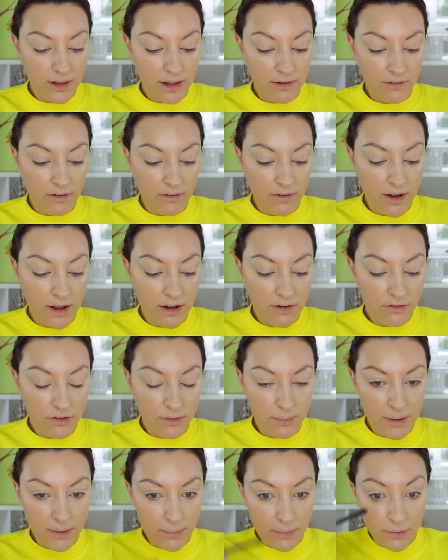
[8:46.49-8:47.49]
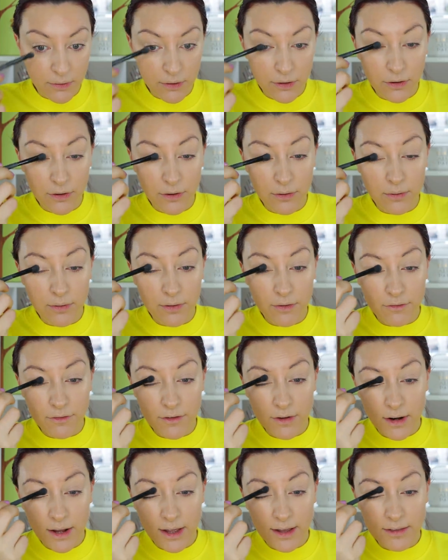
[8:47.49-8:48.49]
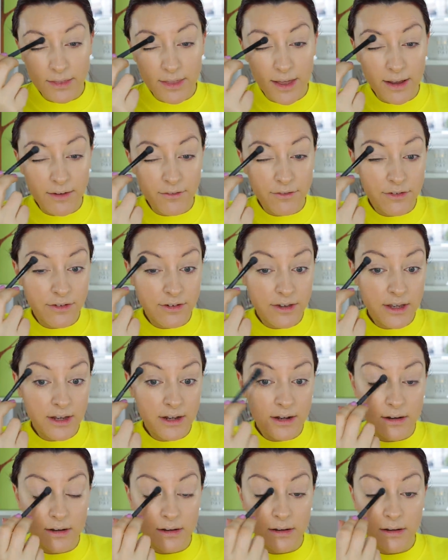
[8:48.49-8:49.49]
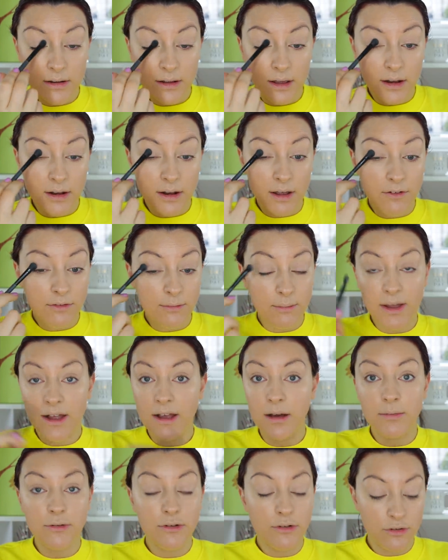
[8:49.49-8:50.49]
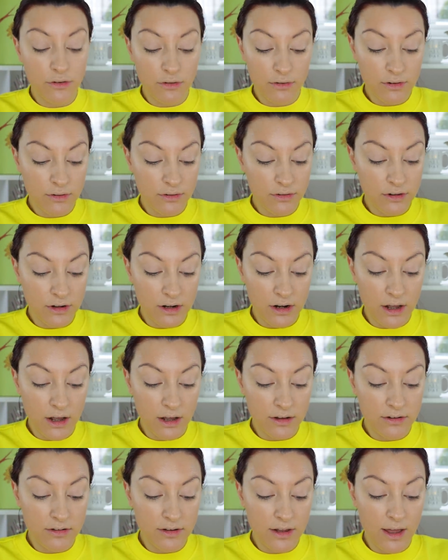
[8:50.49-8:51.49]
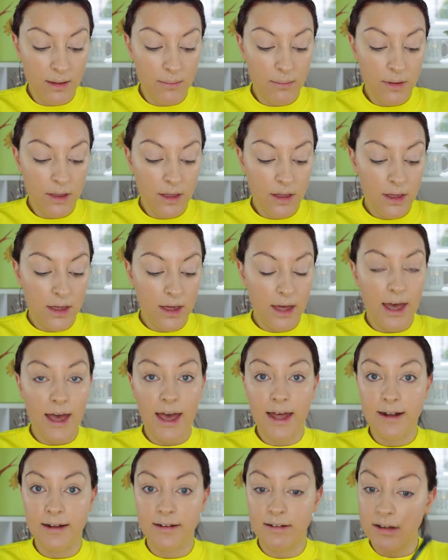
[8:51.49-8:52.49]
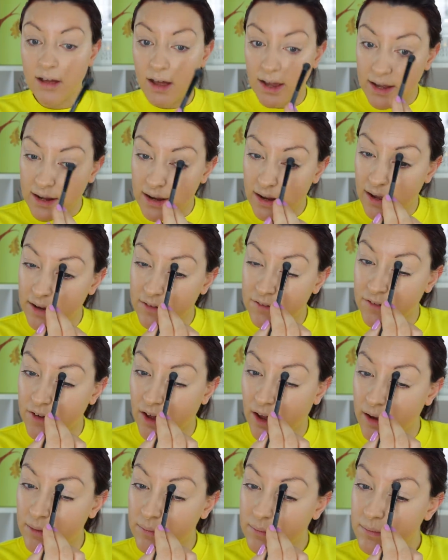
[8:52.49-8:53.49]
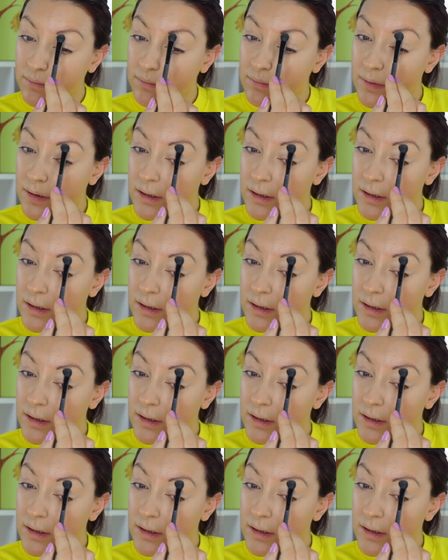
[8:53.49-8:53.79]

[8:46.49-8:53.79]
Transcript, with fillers: there are a hundred people who feel like they've seen enough makeup tutorials to last them an entire lifetime.